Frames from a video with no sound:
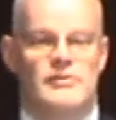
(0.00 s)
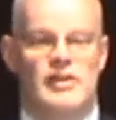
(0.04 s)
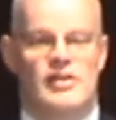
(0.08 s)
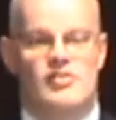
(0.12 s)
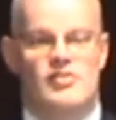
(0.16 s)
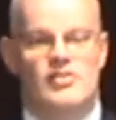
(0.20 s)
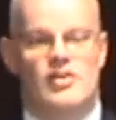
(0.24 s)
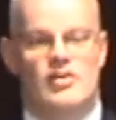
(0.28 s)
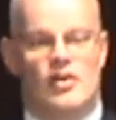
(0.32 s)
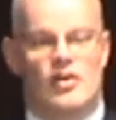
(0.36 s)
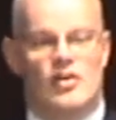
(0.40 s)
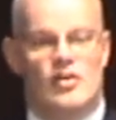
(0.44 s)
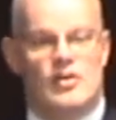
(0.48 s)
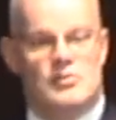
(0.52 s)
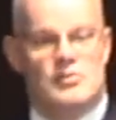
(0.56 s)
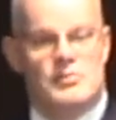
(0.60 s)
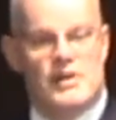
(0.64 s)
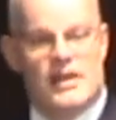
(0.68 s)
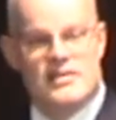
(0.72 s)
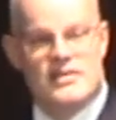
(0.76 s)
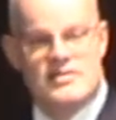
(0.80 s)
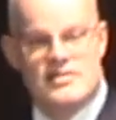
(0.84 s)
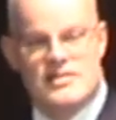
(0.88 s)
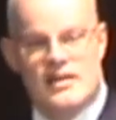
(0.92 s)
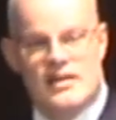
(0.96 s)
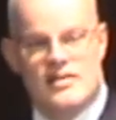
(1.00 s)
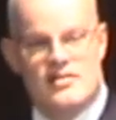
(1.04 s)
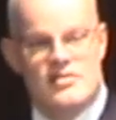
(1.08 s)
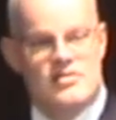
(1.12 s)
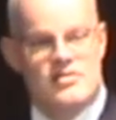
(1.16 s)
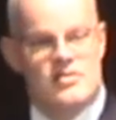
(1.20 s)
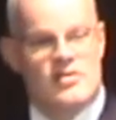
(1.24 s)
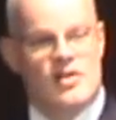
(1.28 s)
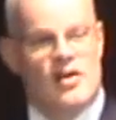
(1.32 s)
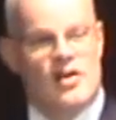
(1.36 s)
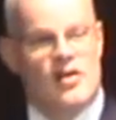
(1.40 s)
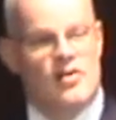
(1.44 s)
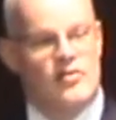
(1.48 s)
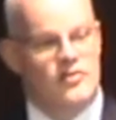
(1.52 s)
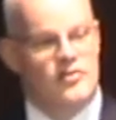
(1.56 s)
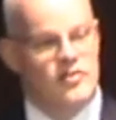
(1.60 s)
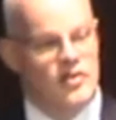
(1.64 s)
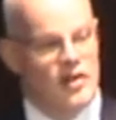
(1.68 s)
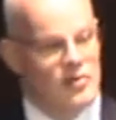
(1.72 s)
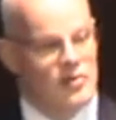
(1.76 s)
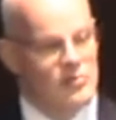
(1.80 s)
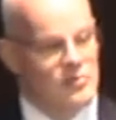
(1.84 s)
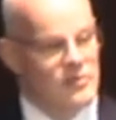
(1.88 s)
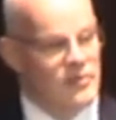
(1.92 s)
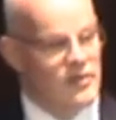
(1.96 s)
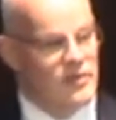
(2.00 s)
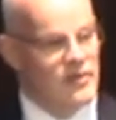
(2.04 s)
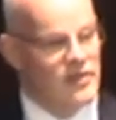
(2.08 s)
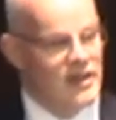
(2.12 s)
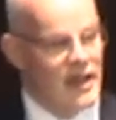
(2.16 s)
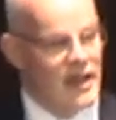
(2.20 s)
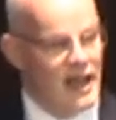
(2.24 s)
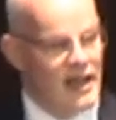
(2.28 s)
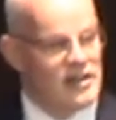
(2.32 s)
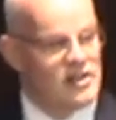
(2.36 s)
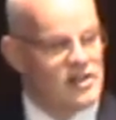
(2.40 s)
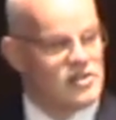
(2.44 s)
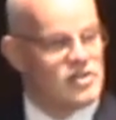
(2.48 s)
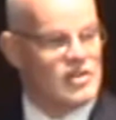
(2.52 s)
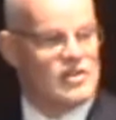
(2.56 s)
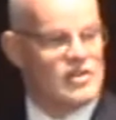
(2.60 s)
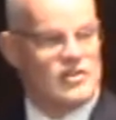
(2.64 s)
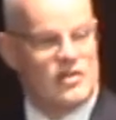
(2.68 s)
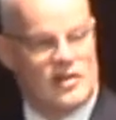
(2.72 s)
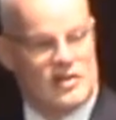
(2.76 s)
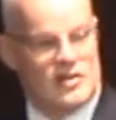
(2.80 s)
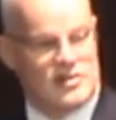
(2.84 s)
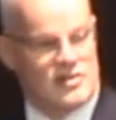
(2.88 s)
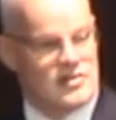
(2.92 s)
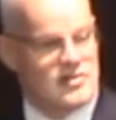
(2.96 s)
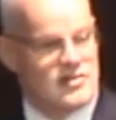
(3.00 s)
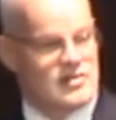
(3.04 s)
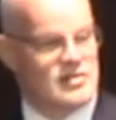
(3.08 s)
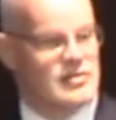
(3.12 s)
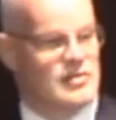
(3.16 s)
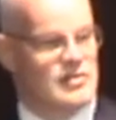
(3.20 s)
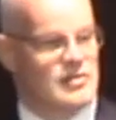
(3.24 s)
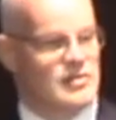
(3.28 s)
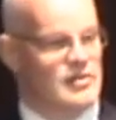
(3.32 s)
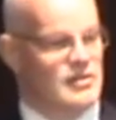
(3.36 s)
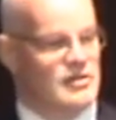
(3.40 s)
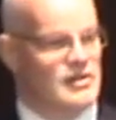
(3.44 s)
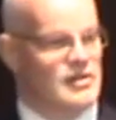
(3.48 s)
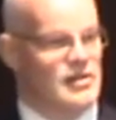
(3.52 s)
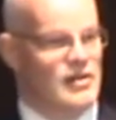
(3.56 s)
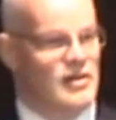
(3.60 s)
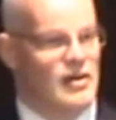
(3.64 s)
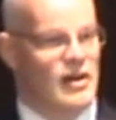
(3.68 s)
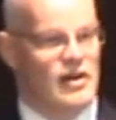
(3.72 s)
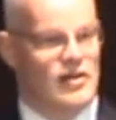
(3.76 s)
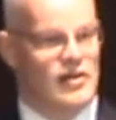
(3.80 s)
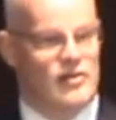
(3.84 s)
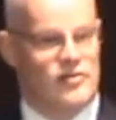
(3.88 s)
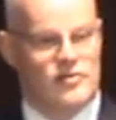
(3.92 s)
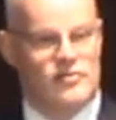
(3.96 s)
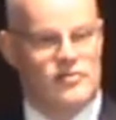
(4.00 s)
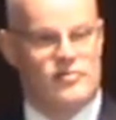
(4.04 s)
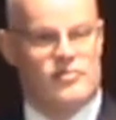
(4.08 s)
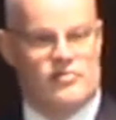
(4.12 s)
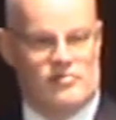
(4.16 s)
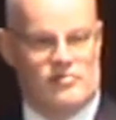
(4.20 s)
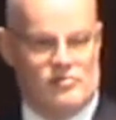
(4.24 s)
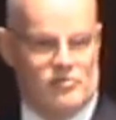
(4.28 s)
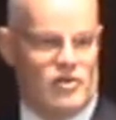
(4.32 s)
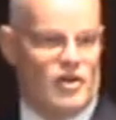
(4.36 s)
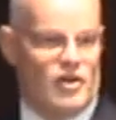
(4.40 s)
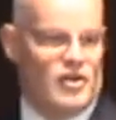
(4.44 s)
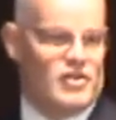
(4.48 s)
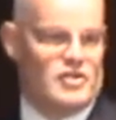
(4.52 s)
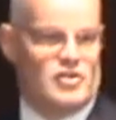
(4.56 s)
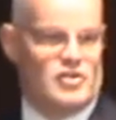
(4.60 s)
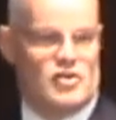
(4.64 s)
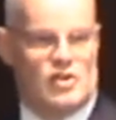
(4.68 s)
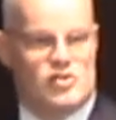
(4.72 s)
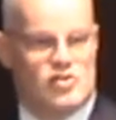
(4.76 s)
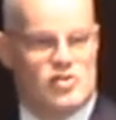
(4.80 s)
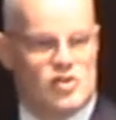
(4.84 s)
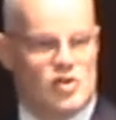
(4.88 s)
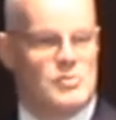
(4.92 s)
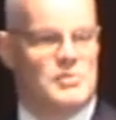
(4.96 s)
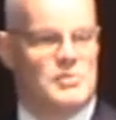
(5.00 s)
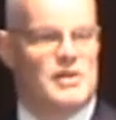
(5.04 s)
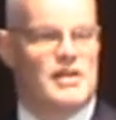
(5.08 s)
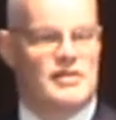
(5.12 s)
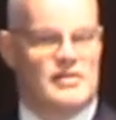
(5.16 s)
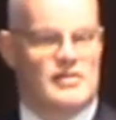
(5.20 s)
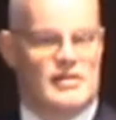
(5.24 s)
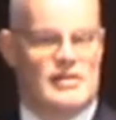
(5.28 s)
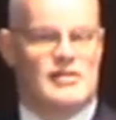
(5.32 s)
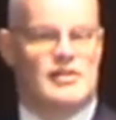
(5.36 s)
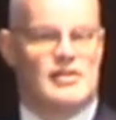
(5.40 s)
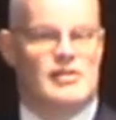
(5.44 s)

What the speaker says: does not only make sense from the energy costs for the consumer.